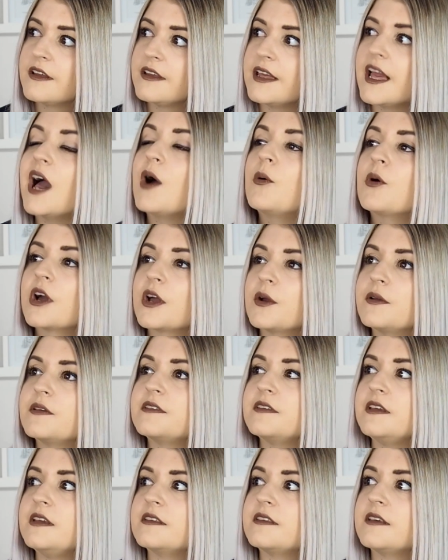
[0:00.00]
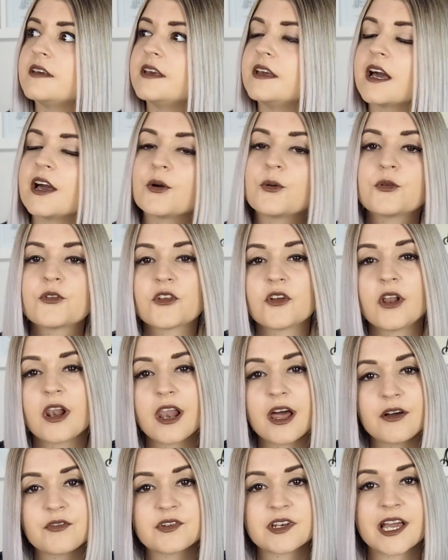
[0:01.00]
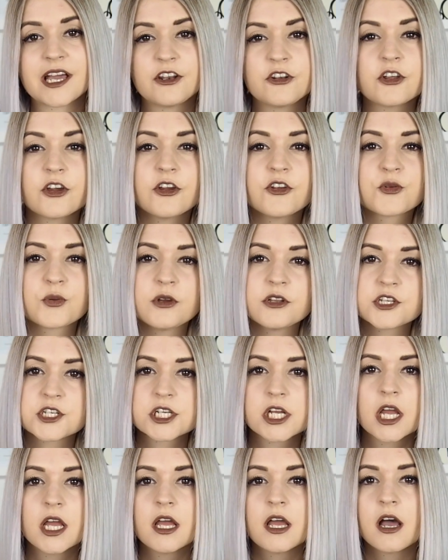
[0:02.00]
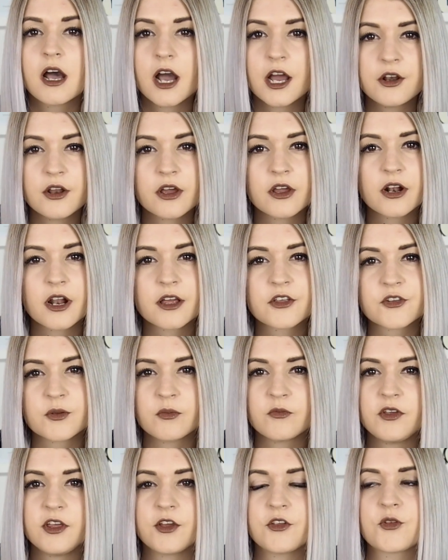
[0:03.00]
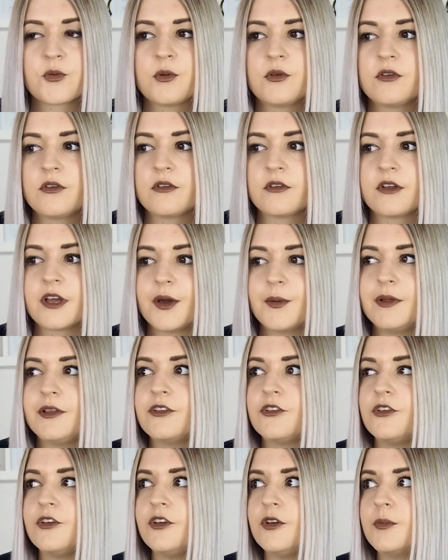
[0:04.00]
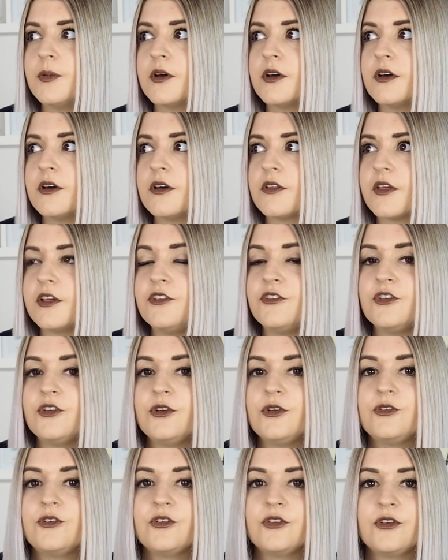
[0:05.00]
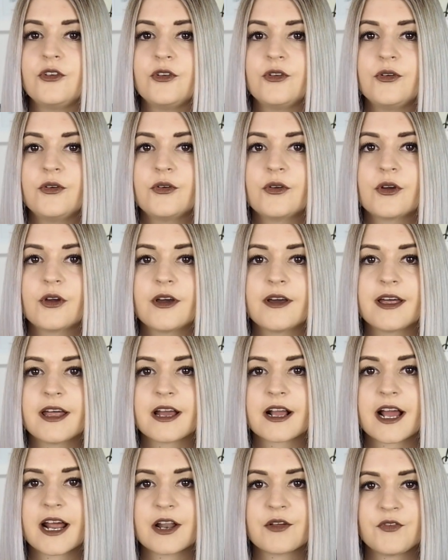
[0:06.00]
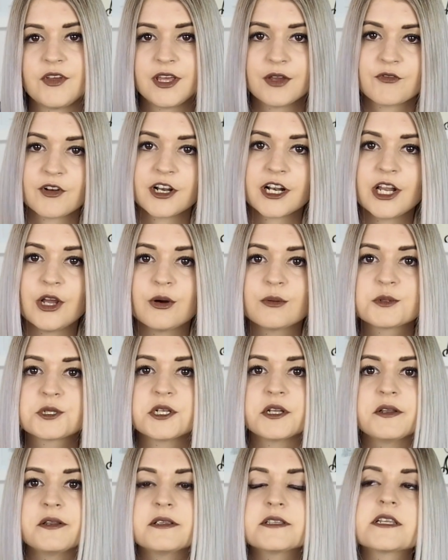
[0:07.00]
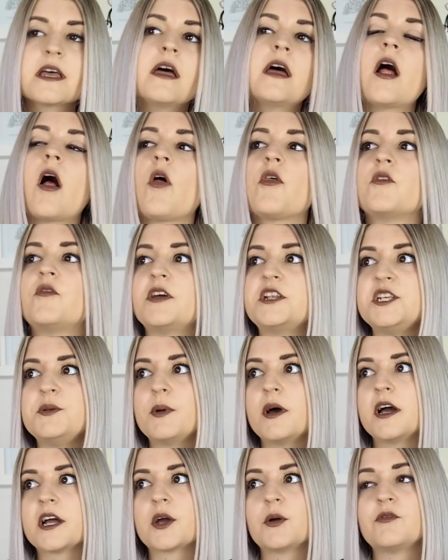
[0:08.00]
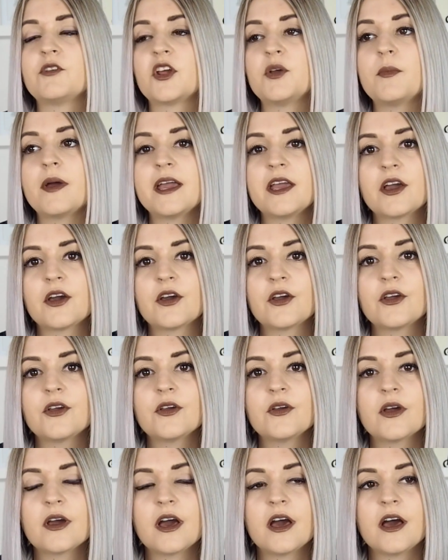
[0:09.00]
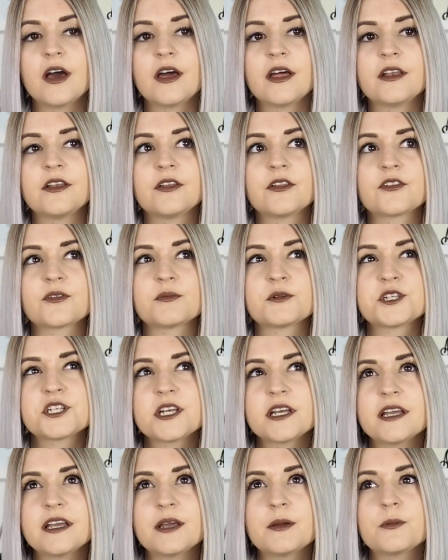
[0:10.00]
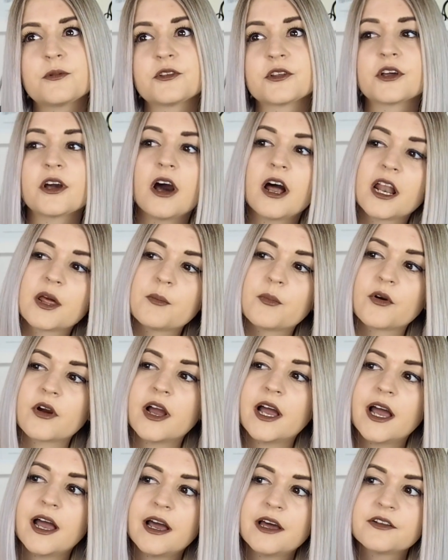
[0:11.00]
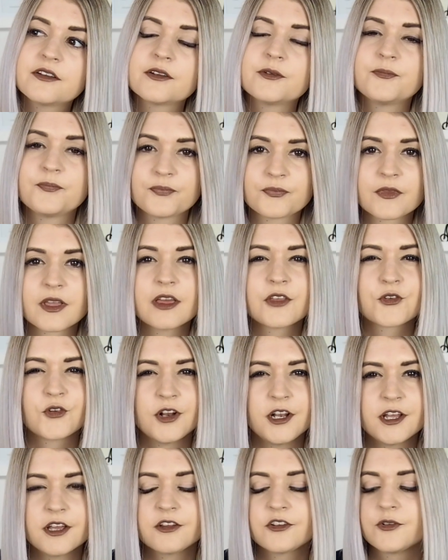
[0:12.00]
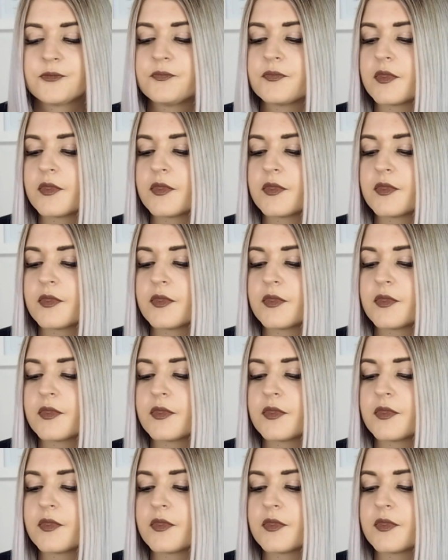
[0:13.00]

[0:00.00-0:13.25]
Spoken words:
yeah, we'll go with Easy. I also love Nando's, which I know like some vegans wouldn't go into, but they do kind of vegan friendly options. The veggie burger with no mayo and some chips and garlic bread. It's really good.